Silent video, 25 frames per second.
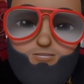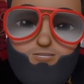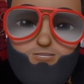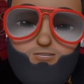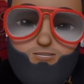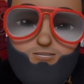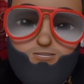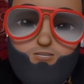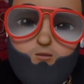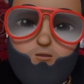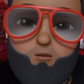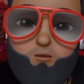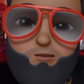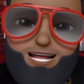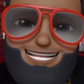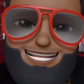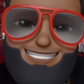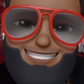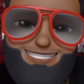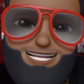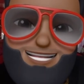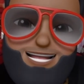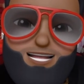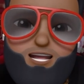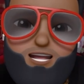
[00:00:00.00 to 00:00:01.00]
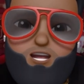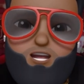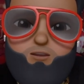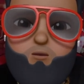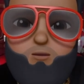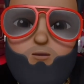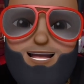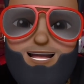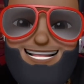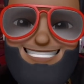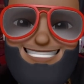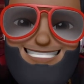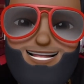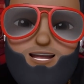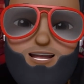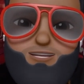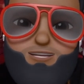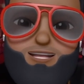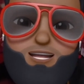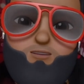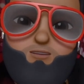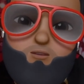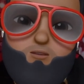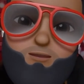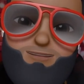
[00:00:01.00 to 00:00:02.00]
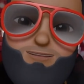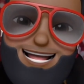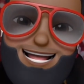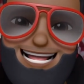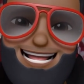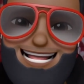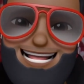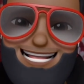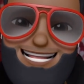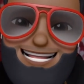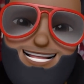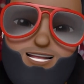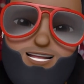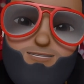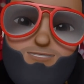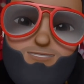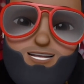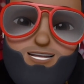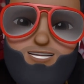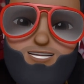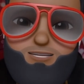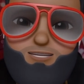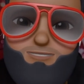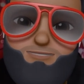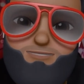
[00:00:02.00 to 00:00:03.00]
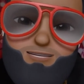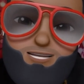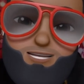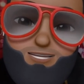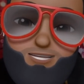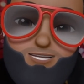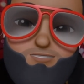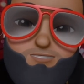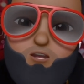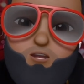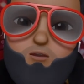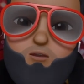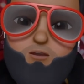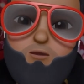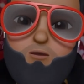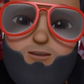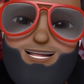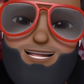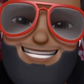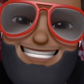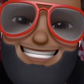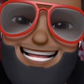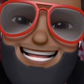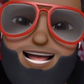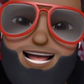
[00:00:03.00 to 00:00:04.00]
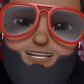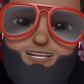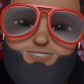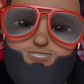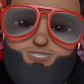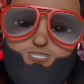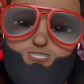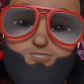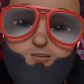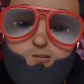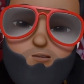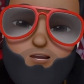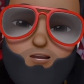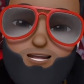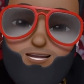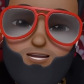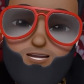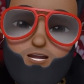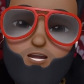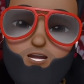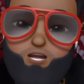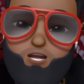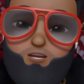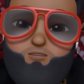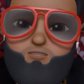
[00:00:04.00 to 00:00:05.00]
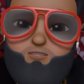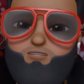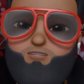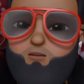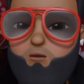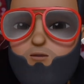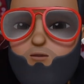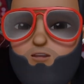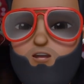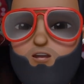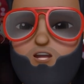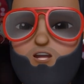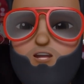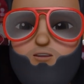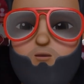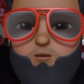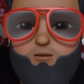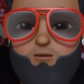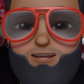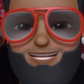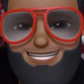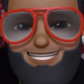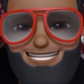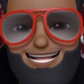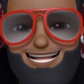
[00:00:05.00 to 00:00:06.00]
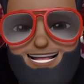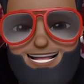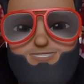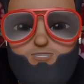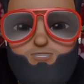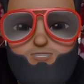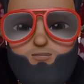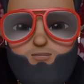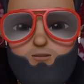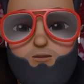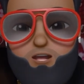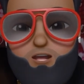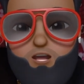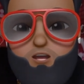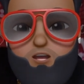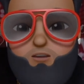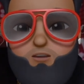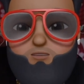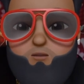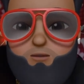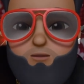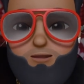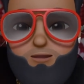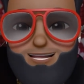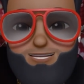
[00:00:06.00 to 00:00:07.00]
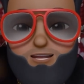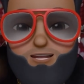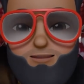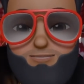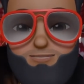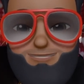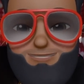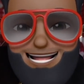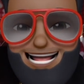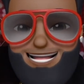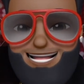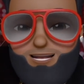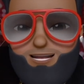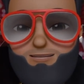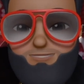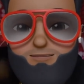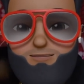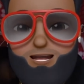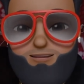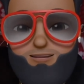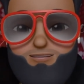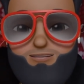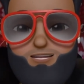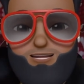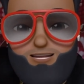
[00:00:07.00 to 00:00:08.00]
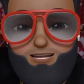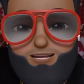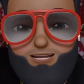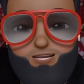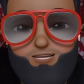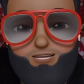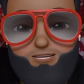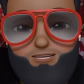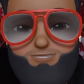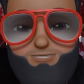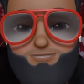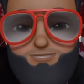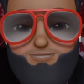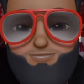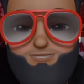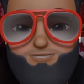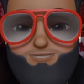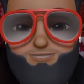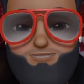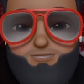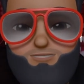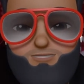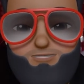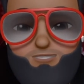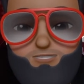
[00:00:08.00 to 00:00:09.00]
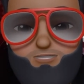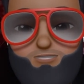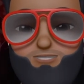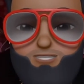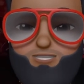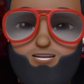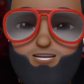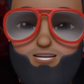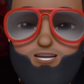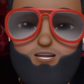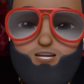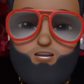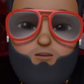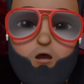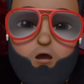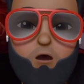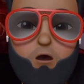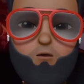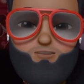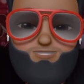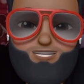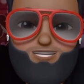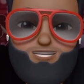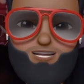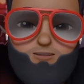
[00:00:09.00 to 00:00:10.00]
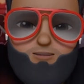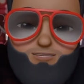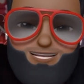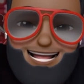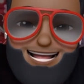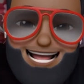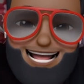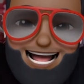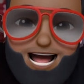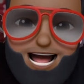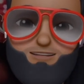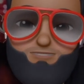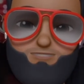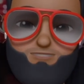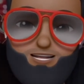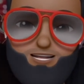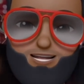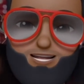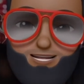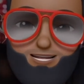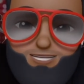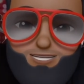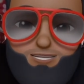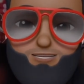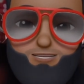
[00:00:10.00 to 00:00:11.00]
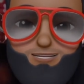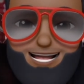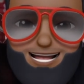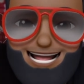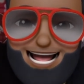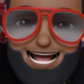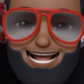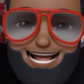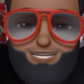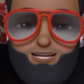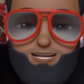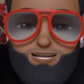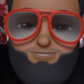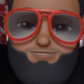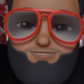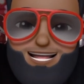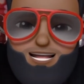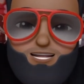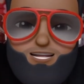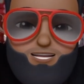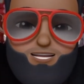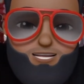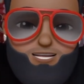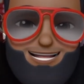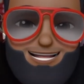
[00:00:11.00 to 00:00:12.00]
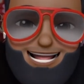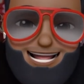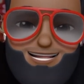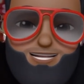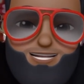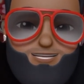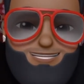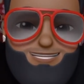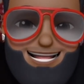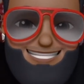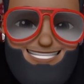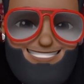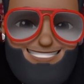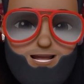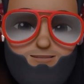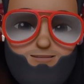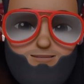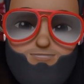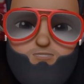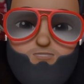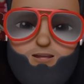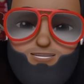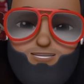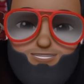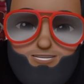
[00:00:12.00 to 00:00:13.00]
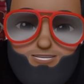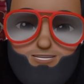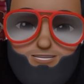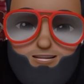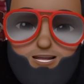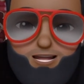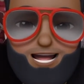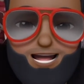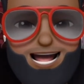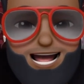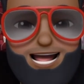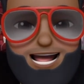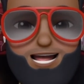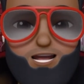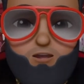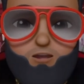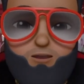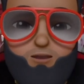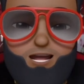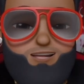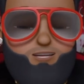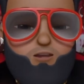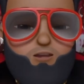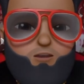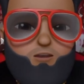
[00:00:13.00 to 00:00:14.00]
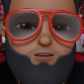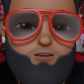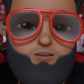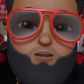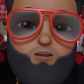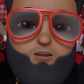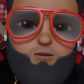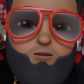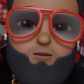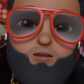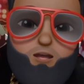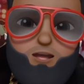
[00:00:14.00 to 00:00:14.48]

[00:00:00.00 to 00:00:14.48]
You ain't te- you ain't telling these women how they need to be submissive. You the dangerous one. You the, you the dangerous one. You want the black Americans to just go deal with the Africans as if they look at us as they brother. Oh, yo, you know,